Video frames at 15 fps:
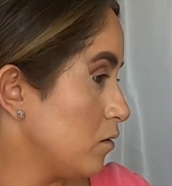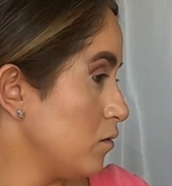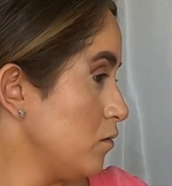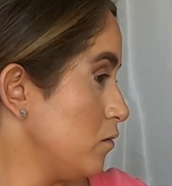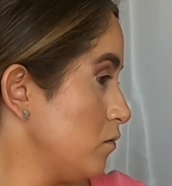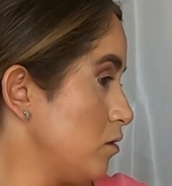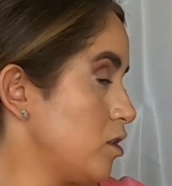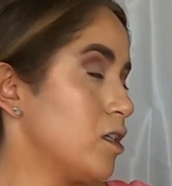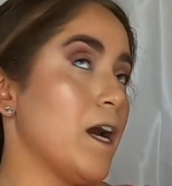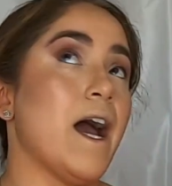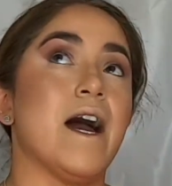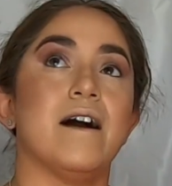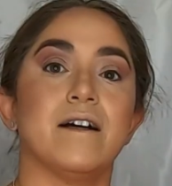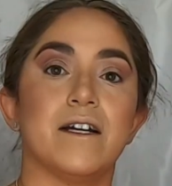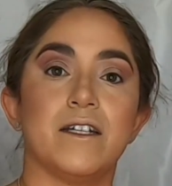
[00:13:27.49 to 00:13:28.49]
Ooh,
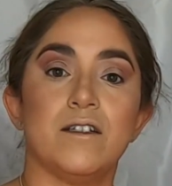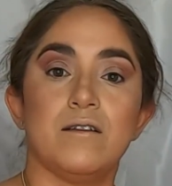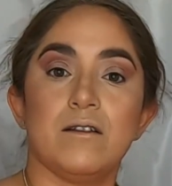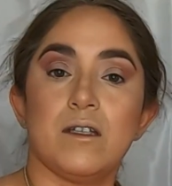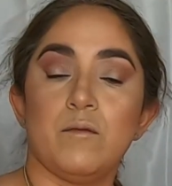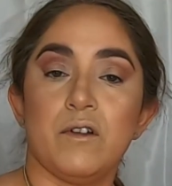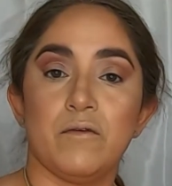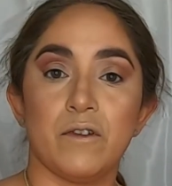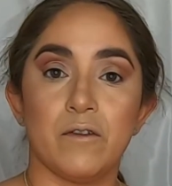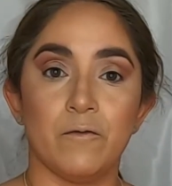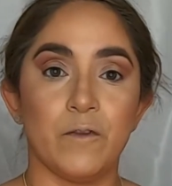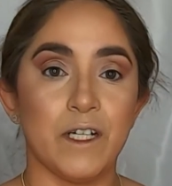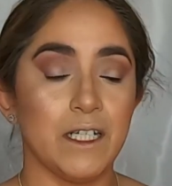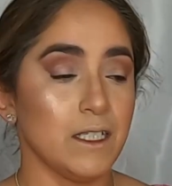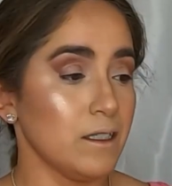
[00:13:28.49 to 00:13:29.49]
child, can you see me
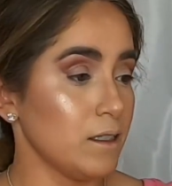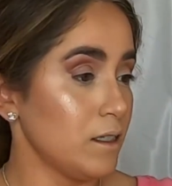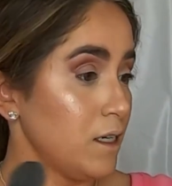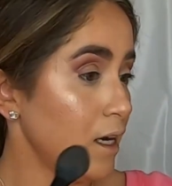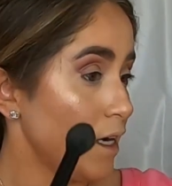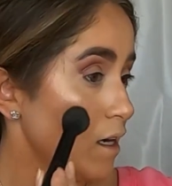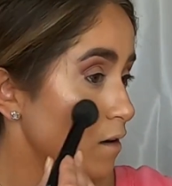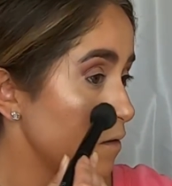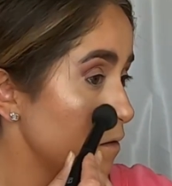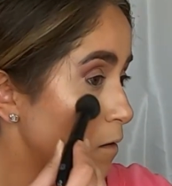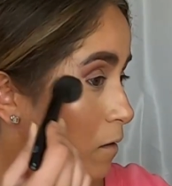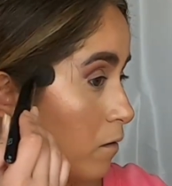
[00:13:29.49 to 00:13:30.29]
from Venus now?